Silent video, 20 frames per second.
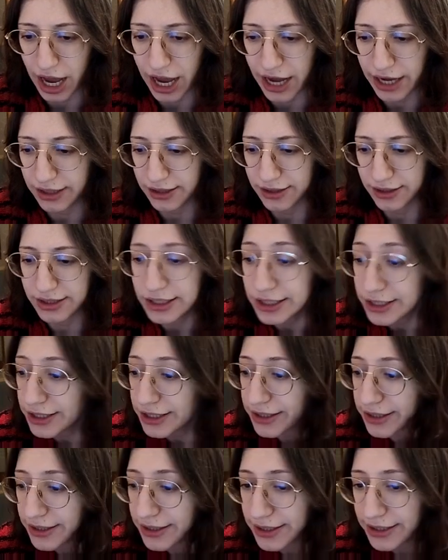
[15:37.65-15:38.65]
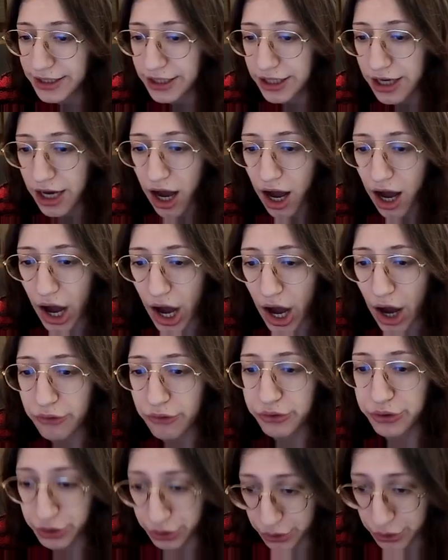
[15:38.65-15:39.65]
I learned
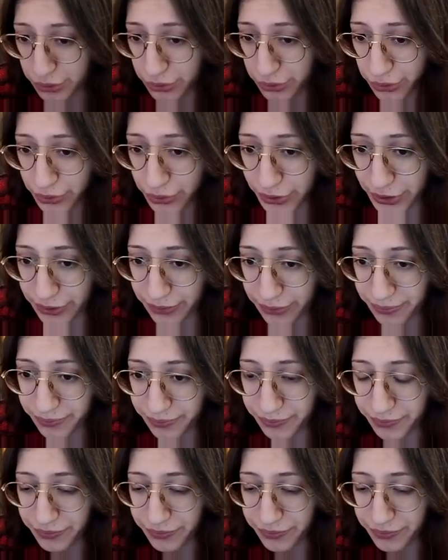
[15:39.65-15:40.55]
how to lose.